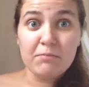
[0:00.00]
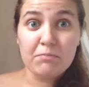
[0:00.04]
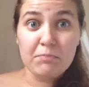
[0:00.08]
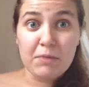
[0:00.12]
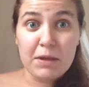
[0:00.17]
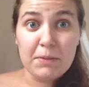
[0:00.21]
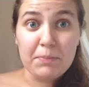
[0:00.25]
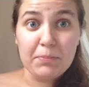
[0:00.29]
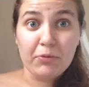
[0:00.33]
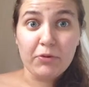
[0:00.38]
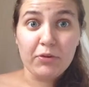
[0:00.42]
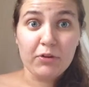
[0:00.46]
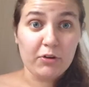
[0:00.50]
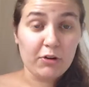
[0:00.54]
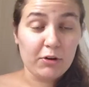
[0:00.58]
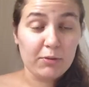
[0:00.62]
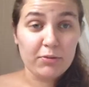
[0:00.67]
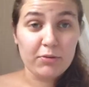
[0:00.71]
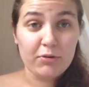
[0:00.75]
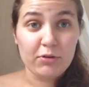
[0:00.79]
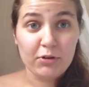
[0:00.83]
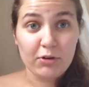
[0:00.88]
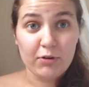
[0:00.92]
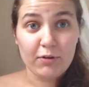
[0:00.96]
people in
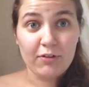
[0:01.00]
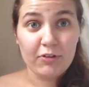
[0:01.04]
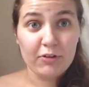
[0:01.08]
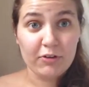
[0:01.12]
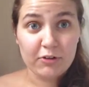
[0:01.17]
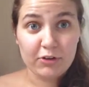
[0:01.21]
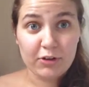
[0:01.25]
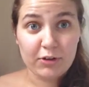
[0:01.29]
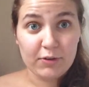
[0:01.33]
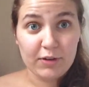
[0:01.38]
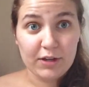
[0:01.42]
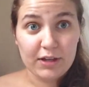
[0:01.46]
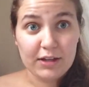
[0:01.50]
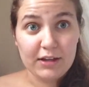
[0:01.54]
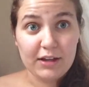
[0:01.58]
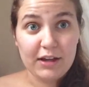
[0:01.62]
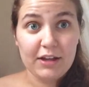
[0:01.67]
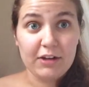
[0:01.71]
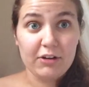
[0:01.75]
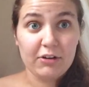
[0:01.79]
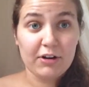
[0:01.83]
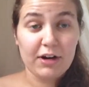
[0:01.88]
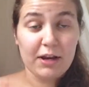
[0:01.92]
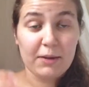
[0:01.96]
groups who know what they're doing
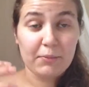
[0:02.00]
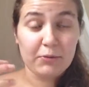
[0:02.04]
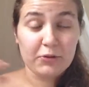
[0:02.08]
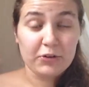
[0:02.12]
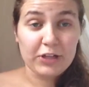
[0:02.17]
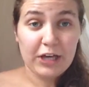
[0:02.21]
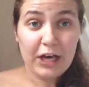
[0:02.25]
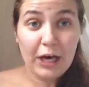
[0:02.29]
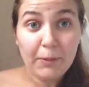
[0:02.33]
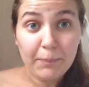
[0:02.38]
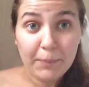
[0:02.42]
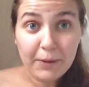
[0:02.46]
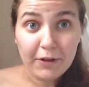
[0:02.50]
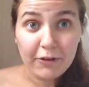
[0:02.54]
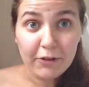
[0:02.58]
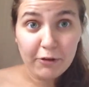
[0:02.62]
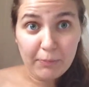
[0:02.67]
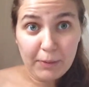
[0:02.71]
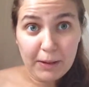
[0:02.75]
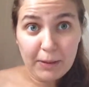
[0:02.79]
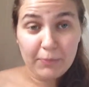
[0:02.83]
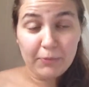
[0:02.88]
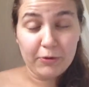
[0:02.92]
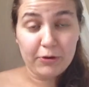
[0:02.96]
and are able to help other
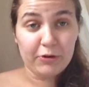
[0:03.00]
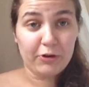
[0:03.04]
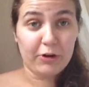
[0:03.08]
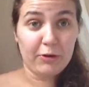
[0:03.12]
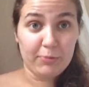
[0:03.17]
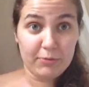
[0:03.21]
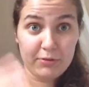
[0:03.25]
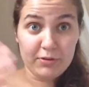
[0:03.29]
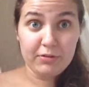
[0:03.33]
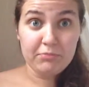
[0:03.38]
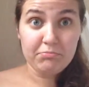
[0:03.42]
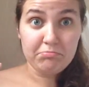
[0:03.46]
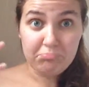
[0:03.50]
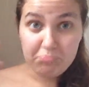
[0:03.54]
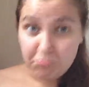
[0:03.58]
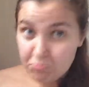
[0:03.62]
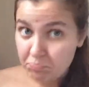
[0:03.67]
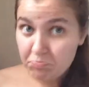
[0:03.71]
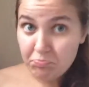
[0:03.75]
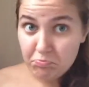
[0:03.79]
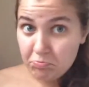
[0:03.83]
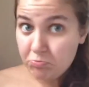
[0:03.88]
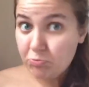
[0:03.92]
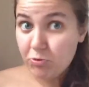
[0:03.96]
people in groups
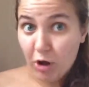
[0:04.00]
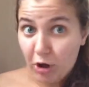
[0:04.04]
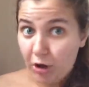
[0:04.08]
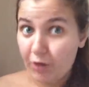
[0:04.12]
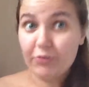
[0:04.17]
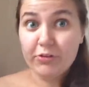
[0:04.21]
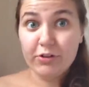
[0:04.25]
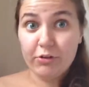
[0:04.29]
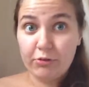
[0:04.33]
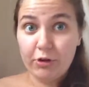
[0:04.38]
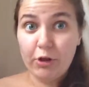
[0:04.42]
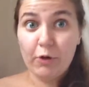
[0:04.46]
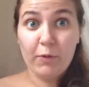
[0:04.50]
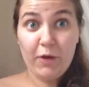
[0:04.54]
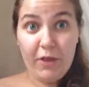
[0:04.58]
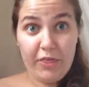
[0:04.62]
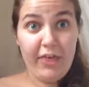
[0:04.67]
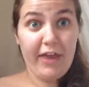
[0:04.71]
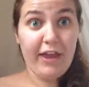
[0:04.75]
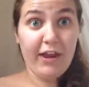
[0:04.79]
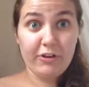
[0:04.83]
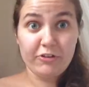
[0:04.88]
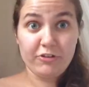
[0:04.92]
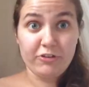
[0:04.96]
also know what
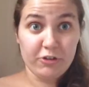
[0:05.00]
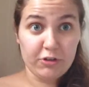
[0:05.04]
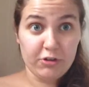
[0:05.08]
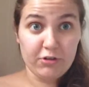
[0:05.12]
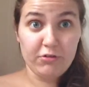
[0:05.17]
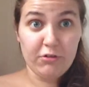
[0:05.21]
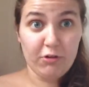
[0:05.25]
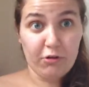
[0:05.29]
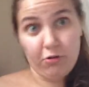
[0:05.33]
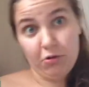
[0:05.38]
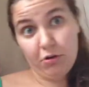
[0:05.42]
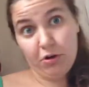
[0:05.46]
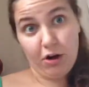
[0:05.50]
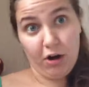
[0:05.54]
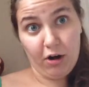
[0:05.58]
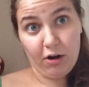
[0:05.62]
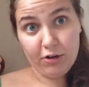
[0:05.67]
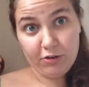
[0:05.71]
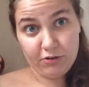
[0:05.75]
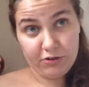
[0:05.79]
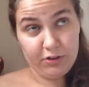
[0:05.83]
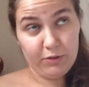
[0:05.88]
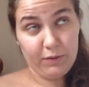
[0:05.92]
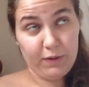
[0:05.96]
they should or
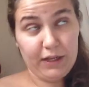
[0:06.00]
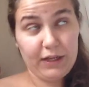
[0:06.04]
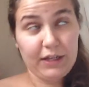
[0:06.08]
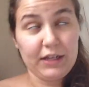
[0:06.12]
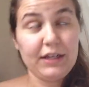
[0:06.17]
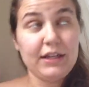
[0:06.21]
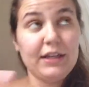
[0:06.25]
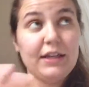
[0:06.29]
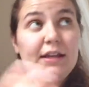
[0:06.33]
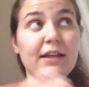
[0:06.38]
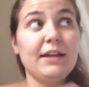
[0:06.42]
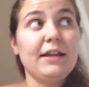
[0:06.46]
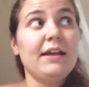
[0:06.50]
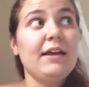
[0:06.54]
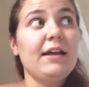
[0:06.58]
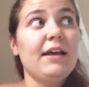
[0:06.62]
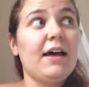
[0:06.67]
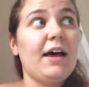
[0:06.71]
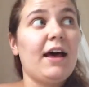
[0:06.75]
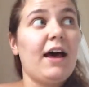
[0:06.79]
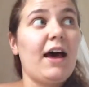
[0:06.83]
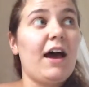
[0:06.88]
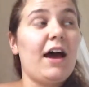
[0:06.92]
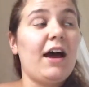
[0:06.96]
are doing.
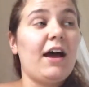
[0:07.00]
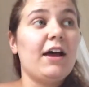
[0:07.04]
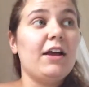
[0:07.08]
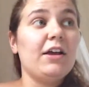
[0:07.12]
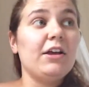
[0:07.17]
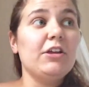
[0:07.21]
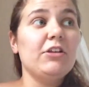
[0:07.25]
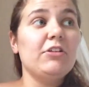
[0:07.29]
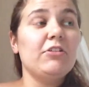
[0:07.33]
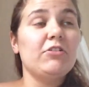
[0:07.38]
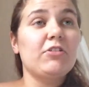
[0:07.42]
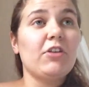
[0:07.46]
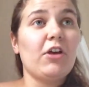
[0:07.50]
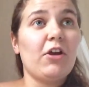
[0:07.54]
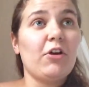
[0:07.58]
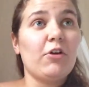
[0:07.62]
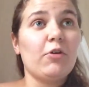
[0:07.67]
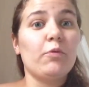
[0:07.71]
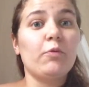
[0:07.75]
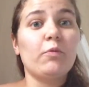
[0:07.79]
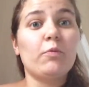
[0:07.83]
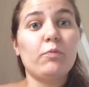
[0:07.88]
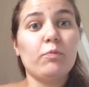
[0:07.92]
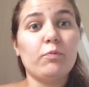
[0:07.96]
Uh,
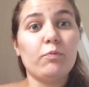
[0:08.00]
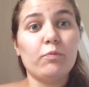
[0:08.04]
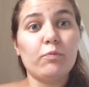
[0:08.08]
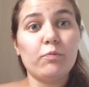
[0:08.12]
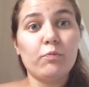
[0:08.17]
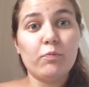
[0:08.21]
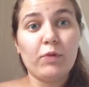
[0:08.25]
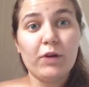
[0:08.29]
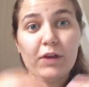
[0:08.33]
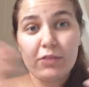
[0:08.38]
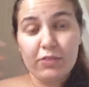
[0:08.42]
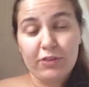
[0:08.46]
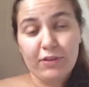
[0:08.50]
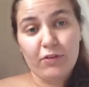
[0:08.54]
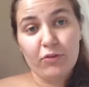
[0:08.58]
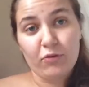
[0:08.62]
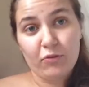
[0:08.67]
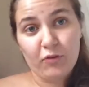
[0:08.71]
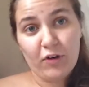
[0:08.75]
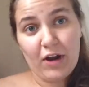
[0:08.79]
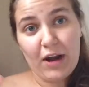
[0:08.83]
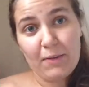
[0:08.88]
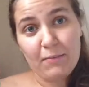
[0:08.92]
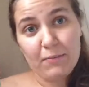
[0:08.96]
so with this
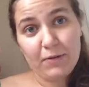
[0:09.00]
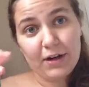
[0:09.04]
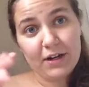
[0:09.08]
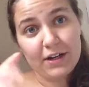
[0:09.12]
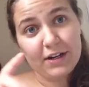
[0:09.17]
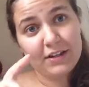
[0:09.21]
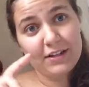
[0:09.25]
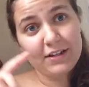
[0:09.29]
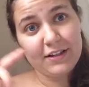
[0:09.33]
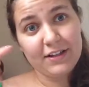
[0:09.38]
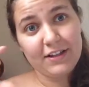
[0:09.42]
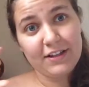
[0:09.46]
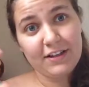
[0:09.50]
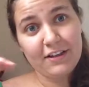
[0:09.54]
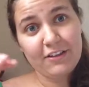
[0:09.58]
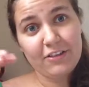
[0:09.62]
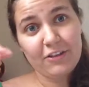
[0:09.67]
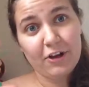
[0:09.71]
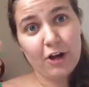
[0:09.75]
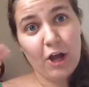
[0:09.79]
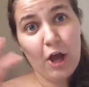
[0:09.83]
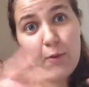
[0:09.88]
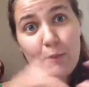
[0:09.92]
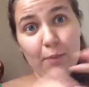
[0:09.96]
framework,
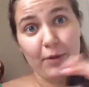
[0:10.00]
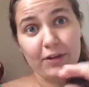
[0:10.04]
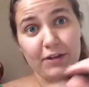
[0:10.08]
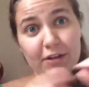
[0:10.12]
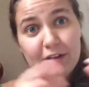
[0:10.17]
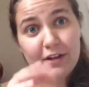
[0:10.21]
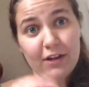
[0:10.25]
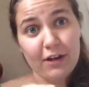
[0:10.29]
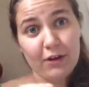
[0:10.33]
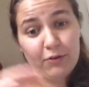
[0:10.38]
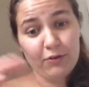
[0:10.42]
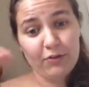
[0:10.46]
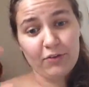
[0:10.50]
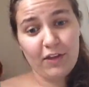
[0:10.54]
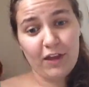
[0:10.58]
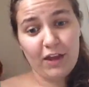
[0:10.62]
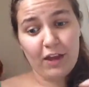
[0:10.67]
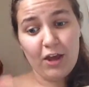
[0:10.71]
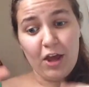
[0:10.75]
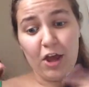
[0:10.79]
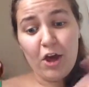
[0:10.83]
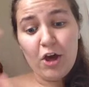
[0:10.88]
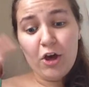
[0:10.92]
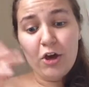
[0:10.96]
they're hoping to you know
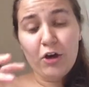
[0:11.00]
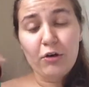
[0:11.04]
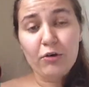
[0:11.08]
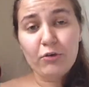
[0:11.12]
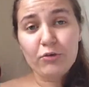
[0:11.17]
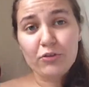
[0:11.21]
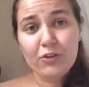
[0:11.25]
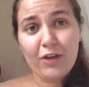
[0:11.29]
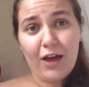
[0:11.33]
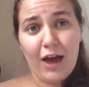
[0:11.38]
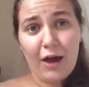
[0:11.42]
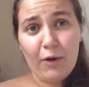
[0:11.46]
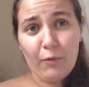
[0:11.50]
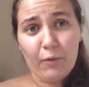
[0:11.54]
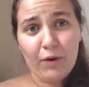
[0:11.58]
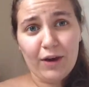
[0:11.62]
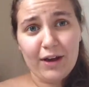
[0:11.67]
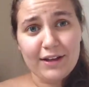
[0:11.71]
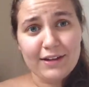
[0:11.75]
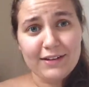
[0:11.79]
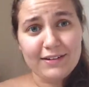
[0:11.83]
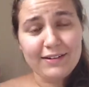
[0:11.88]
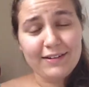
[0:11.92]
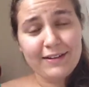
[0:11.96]
see who's got
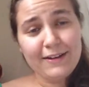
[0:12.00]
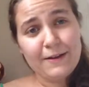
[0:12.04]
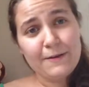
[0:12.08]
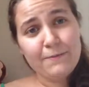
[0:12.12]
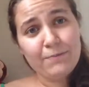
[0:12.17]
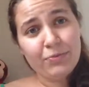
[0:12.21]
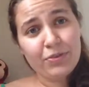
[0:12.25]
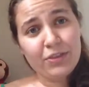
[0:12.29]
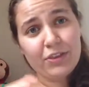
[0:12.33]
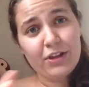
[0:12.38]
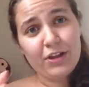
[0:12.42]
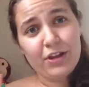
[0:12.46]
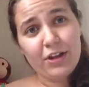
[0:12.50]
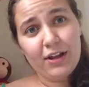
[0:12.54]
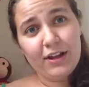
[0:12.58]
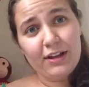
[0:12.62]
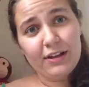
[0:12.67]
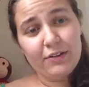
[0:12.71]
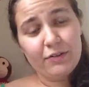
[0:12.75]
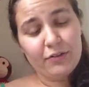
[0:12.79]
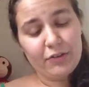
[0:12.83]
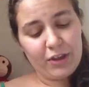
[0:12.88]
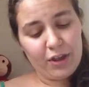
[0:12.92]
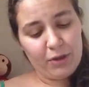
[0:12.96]
what, you know,
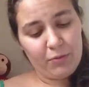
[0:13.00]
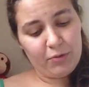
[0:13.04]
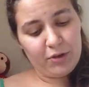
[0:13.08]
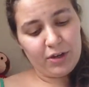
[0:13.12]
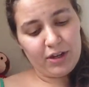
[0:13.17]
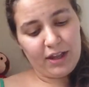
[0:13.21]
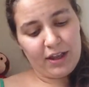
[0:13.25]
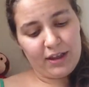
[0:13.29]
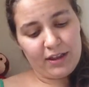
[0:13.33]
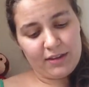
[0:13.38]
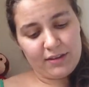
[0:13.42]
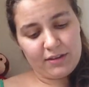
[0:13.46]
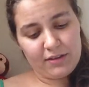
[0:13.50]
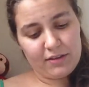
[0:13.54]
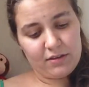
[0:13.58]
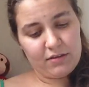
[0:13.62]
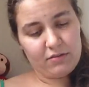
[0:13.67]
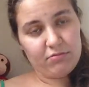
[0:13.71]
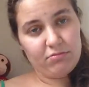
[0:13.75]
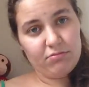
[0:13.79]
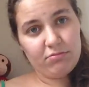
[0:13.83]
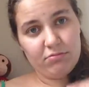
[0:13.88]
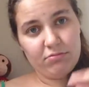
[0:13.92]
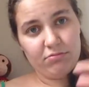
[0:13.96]
and if someone
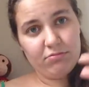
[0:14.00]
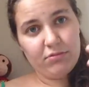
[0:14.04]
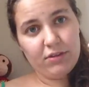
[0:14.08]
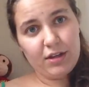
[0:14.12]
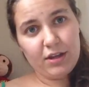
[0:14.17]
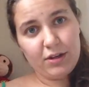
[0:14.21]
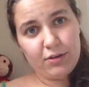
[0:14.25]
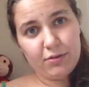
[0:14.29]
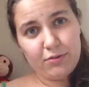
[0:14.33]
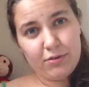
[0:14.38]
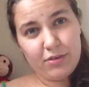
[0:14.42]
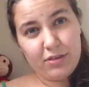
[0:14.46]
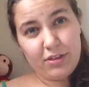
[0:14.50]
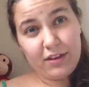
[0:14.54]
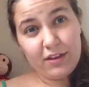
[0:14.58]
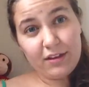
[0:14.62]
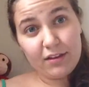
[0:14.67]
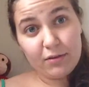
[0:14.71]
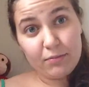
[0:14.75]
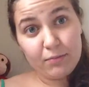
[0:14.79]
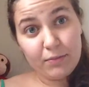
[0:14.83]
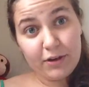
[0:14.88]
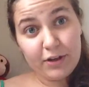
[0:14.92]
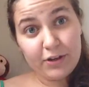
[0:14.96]
has you know
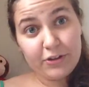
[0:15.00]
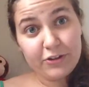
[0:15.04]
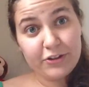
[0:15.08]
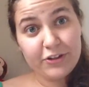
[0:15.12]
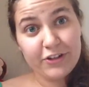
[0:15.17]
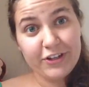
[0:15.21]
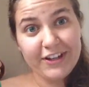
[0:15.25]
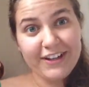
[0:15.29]
this much.